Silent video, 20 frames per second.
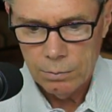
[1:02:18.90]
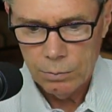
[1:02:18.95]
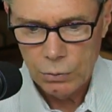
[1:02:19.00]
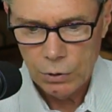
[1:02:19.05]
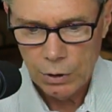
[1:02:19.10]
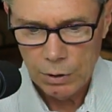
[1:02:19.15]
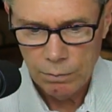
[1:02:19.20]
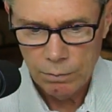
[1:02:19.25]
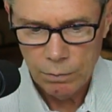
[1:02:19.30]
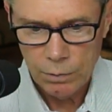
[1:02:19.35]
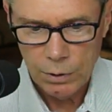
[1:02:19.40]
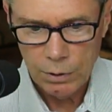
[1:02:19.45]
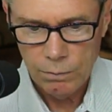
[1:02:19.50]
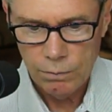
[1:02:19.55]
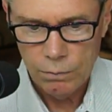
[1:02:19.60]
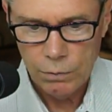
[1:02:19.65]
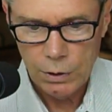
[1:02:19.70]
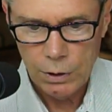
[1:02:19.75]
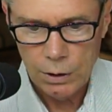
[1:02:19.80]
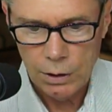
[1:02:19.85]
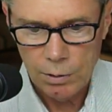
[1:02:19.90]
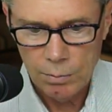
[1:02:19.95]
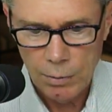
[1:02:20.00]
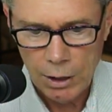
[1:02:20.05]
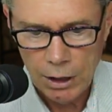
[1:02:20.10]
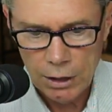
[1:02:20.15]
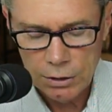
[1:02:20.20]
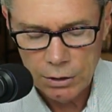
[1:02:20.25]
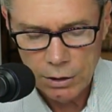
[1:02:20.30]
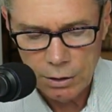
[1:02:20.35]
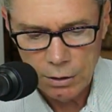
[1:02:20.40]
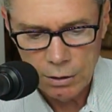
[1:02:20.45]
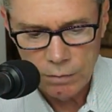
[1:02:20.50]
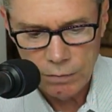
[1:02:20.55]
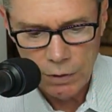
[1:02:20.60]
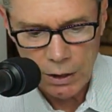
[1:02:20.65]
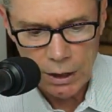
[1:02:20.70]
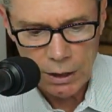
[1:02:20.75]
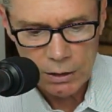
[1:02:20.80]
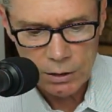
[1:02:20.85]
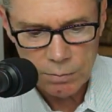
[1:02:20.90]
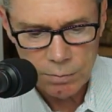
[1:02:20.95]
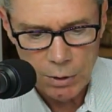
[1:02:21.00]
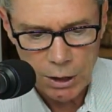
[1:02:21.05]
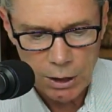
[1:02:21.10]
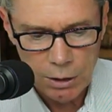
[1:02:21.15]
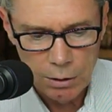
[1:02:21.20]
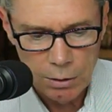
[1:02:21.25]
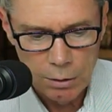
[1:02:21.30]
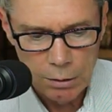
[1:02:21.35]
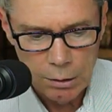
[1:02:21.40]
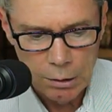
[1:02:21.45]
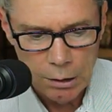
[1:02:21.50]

Pretty, pretty freaking amazing if you ask me.